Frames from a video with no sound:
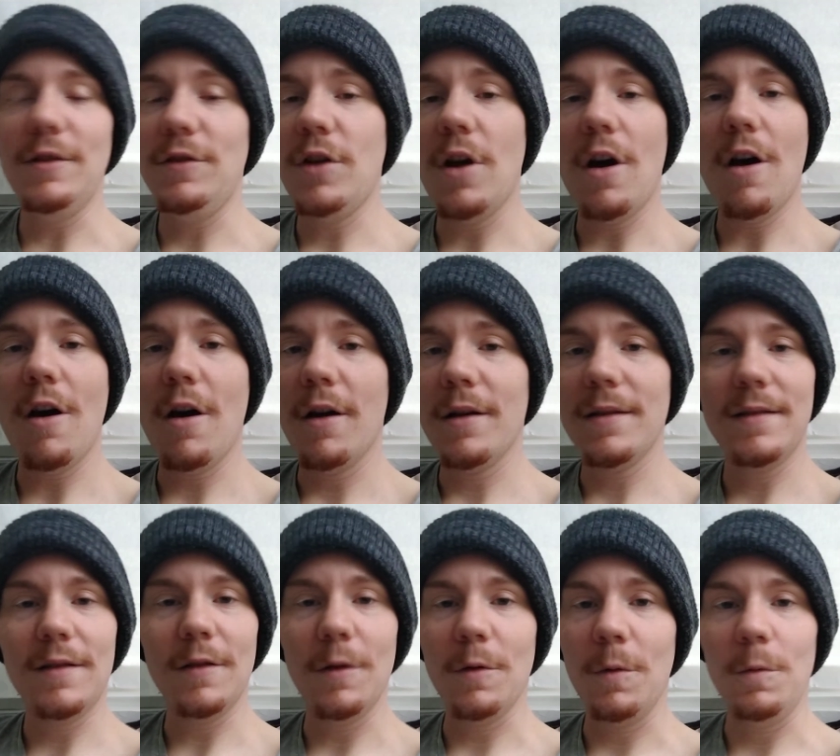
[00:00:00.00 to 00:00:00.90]

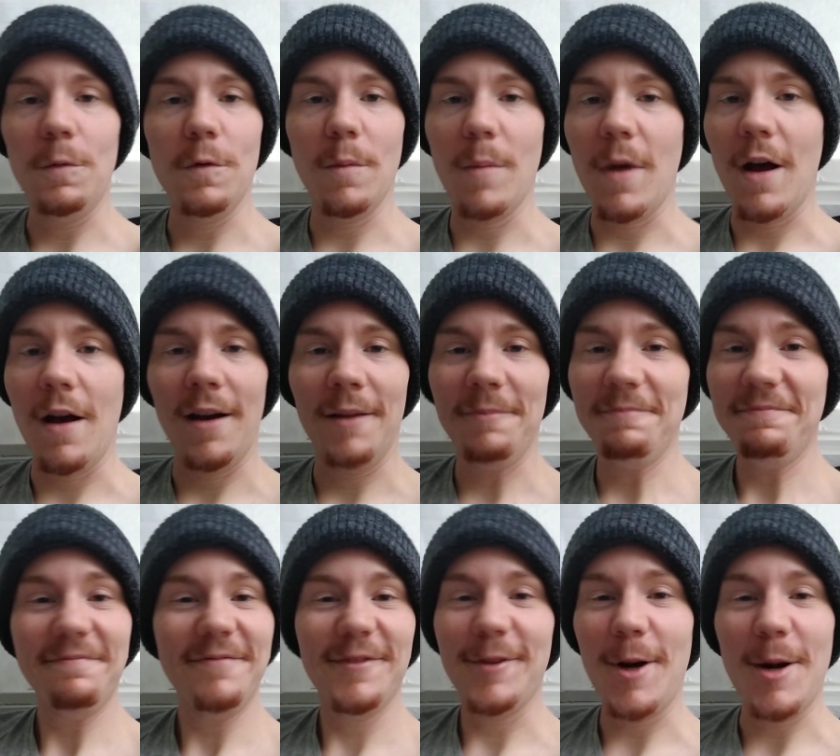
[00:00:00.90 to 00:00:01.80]
Dogs, accoutrement,
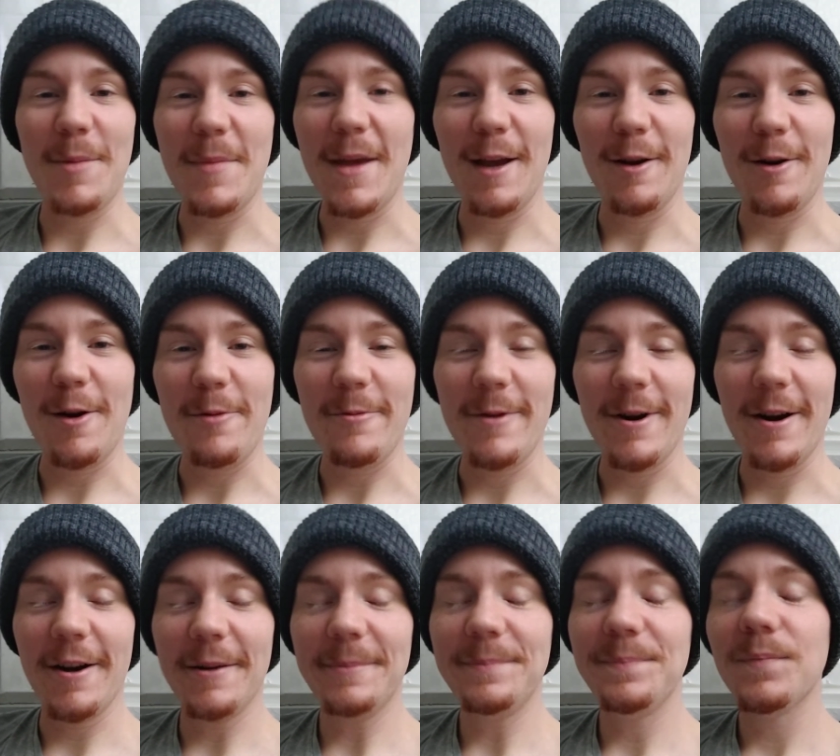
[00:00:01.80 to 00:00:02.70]
trying to make it all
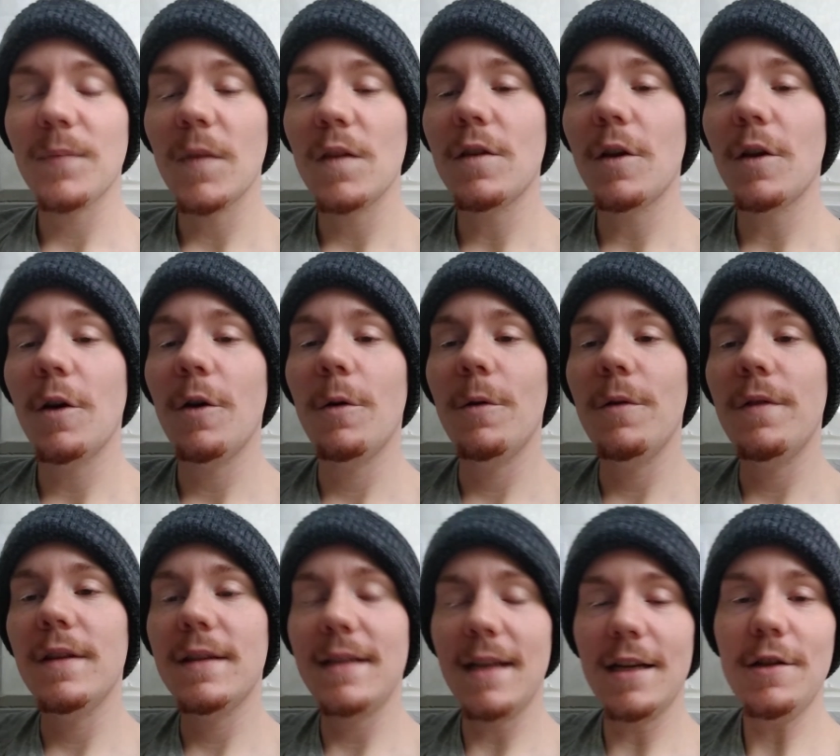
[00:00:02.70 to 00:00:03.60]
work. So
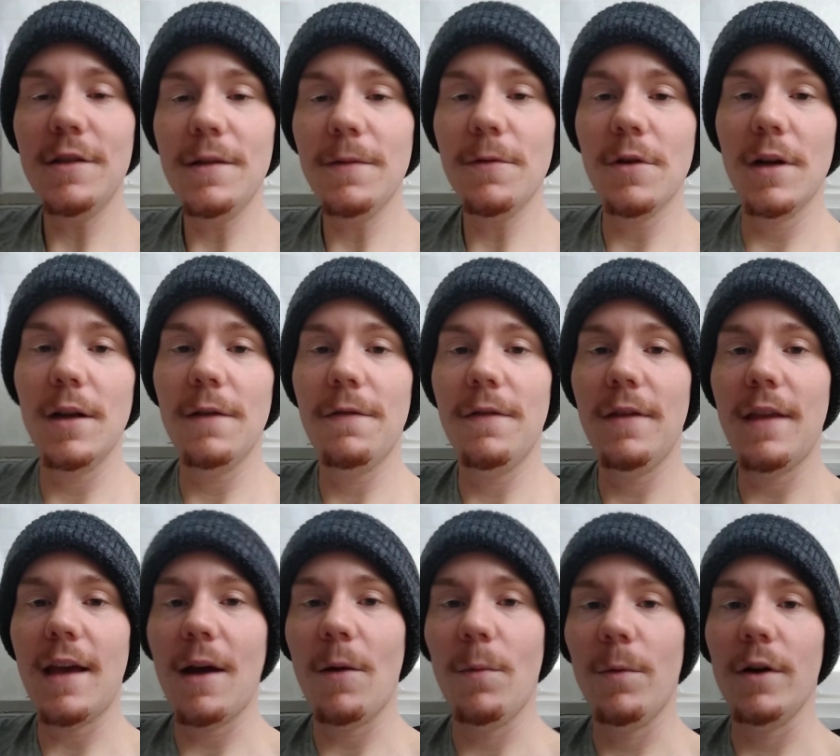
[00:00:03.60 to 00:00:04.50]
the stages of grief
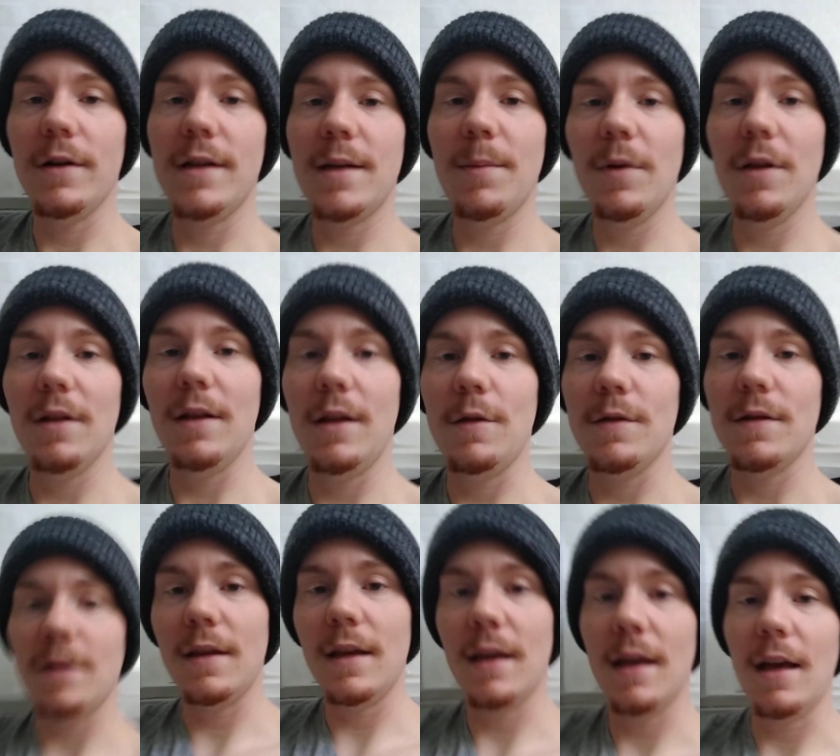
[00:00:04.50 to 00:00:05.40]
that we're typically
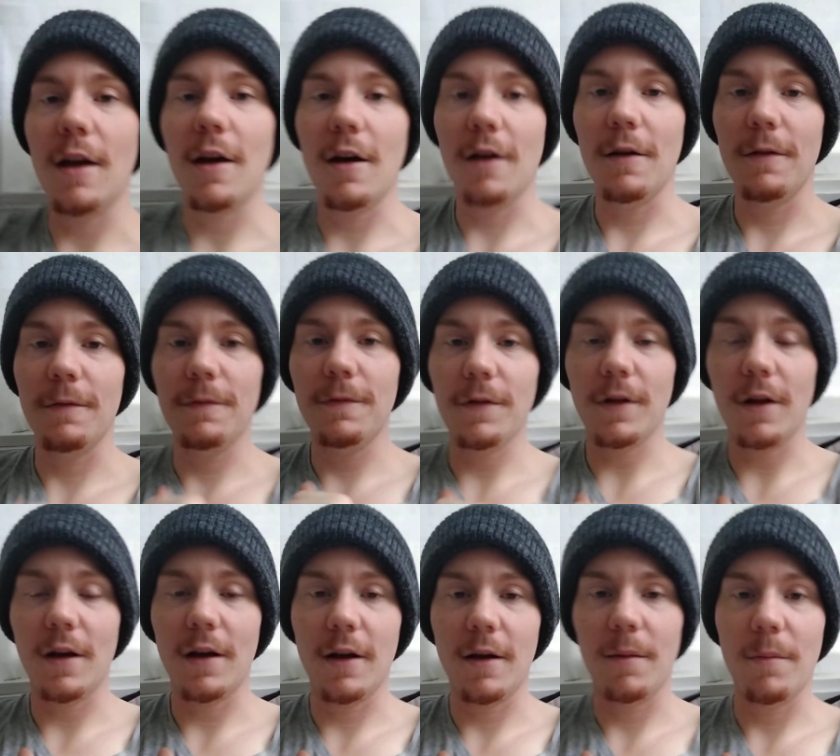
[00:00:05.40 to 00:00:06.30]
used to thinking of
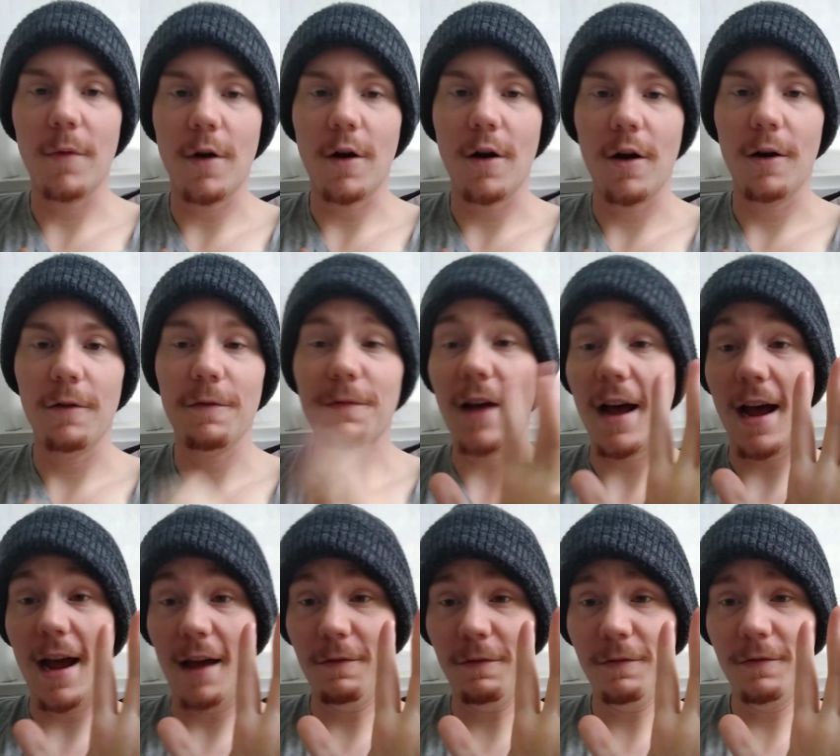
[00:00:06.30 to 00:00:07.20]
are
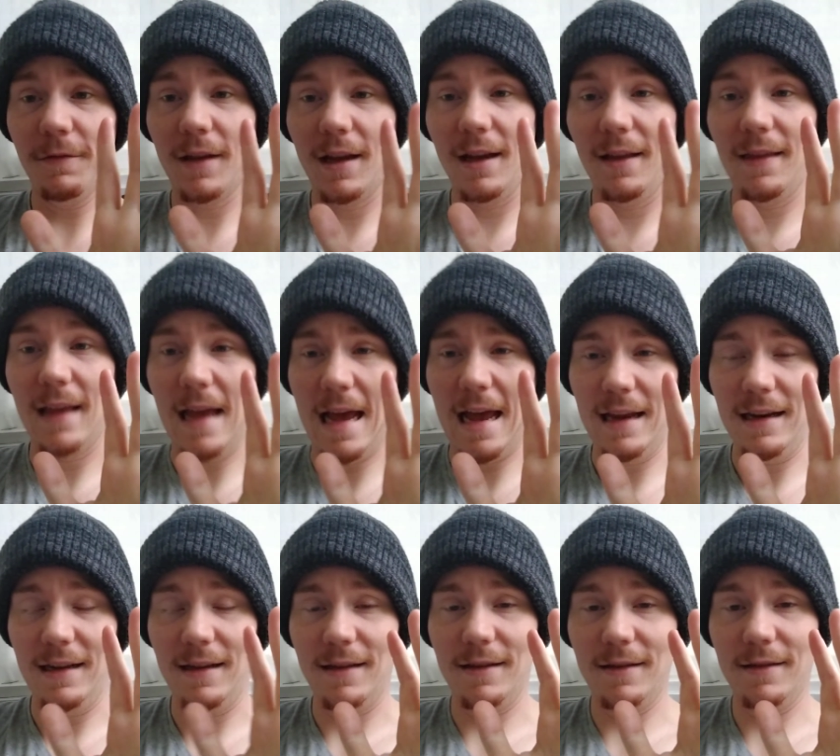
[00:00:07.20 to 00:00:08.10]
5, and
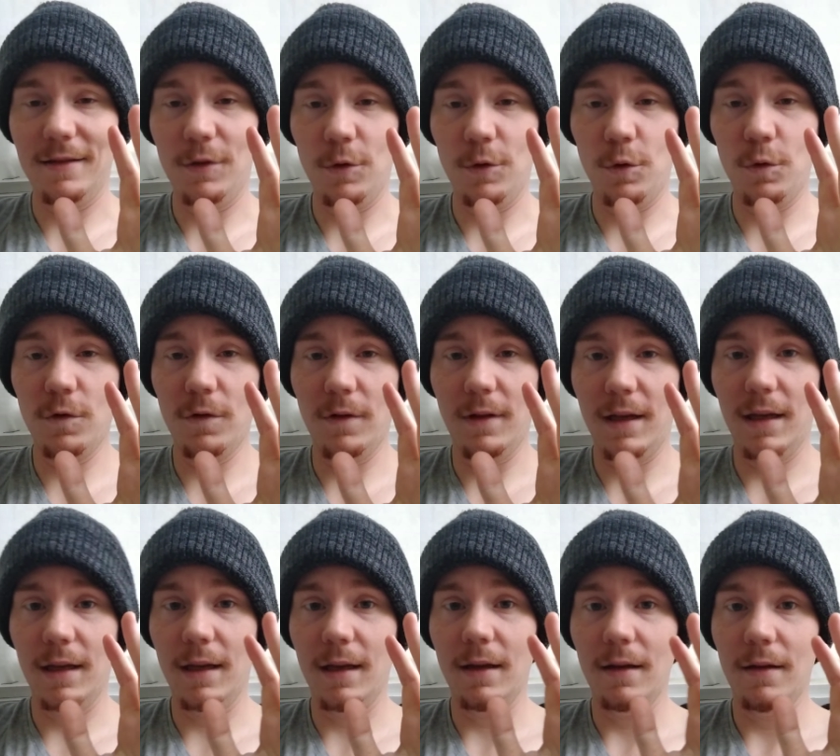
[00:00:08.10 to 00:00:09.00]
that is
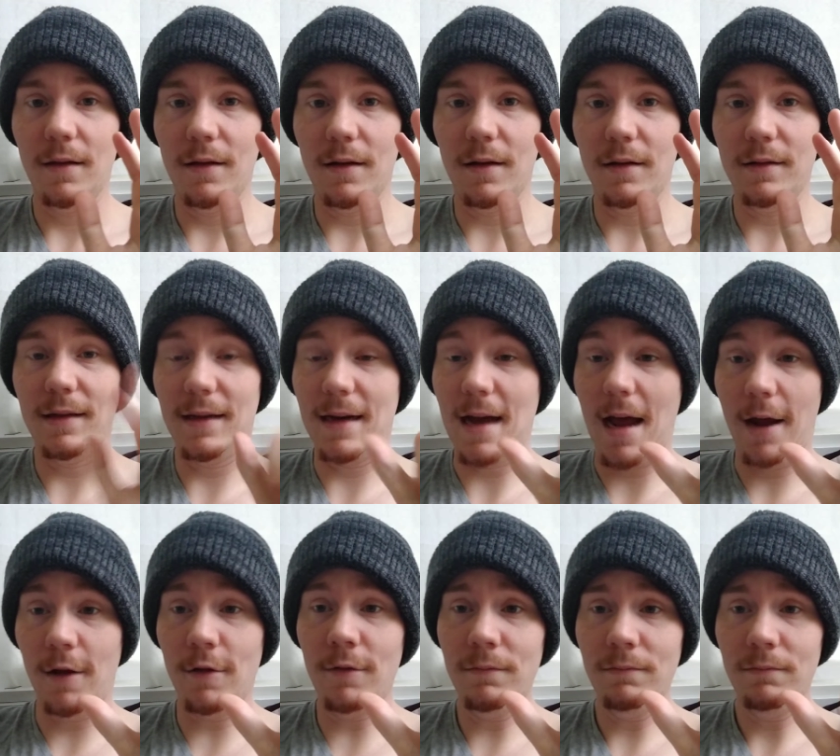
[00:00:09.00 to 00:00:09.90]
usually
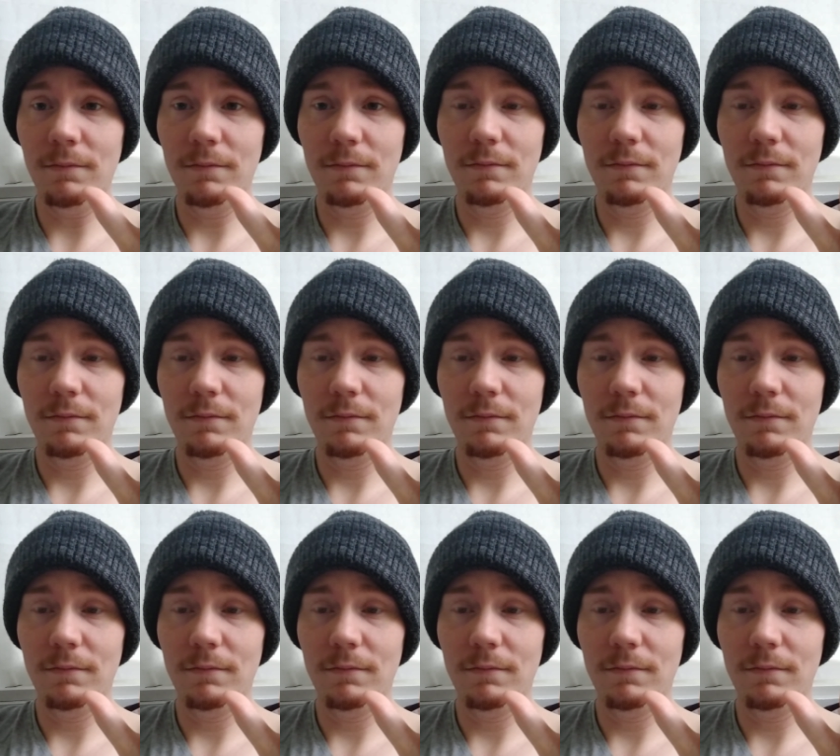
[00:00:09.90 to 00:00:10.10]
denial,